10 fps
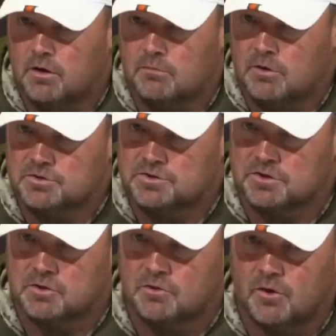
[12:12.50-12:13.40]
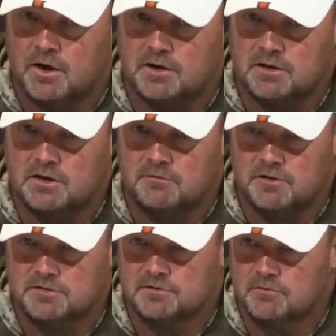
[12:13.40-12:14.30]
Most of your great
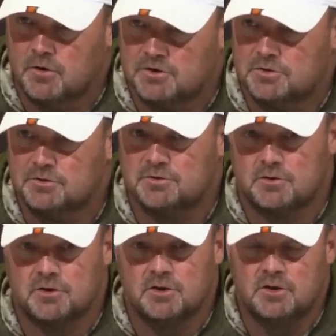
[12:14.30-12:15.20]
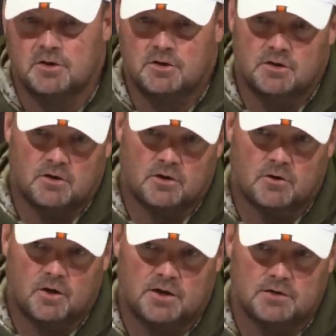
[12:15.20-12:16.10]
defensive rushers are
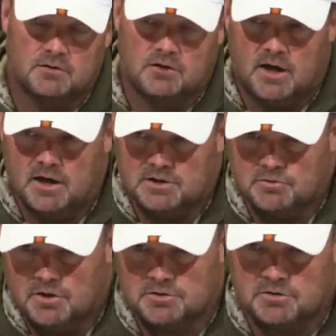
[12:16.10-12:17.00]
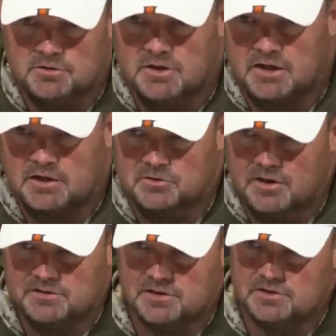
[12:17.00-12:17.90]
great edge rushers that can
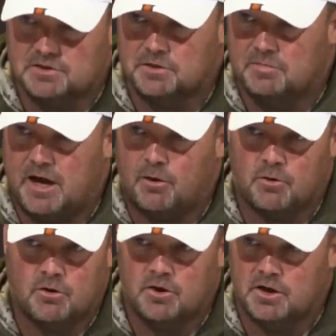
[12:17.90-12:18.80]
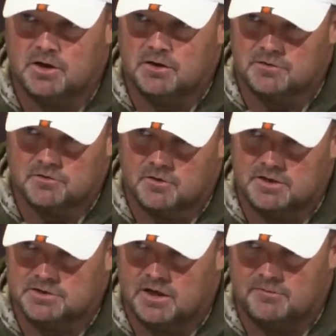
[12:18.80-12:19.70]
transition to power, and he does a
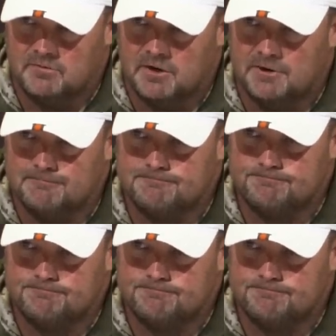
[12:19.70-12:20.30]
great job of that.